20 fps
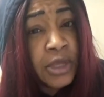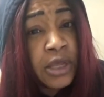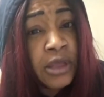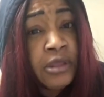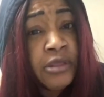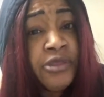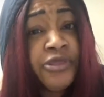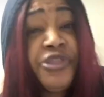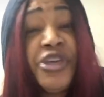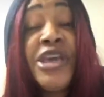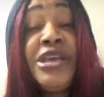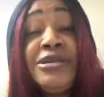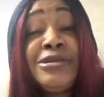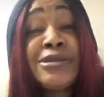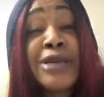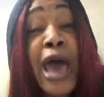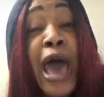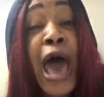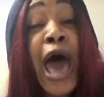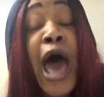
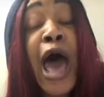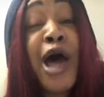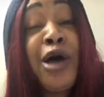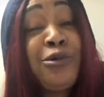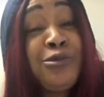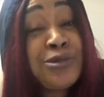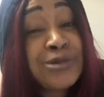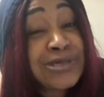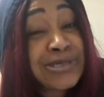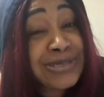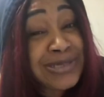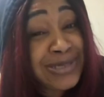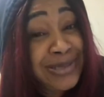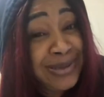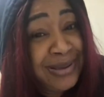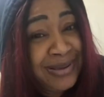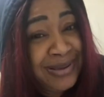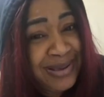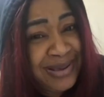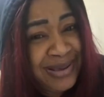These owls.
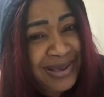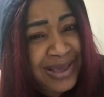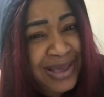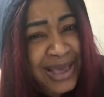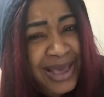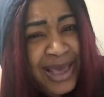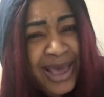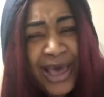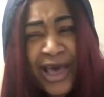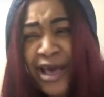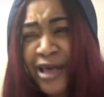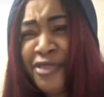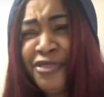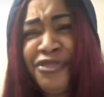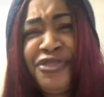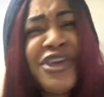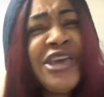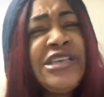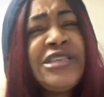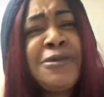
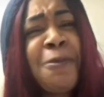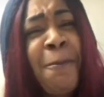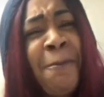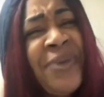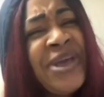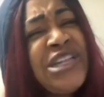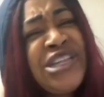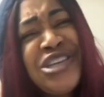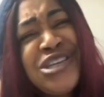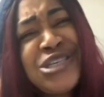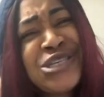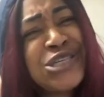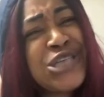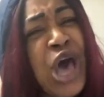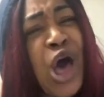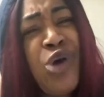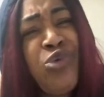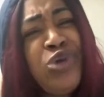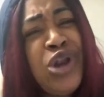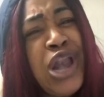These bitches
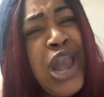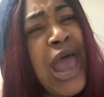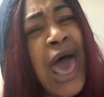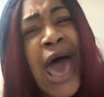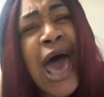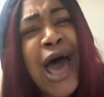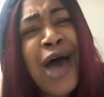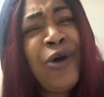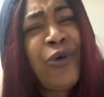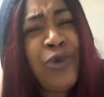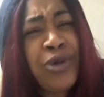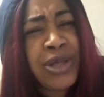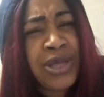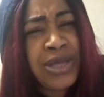so low.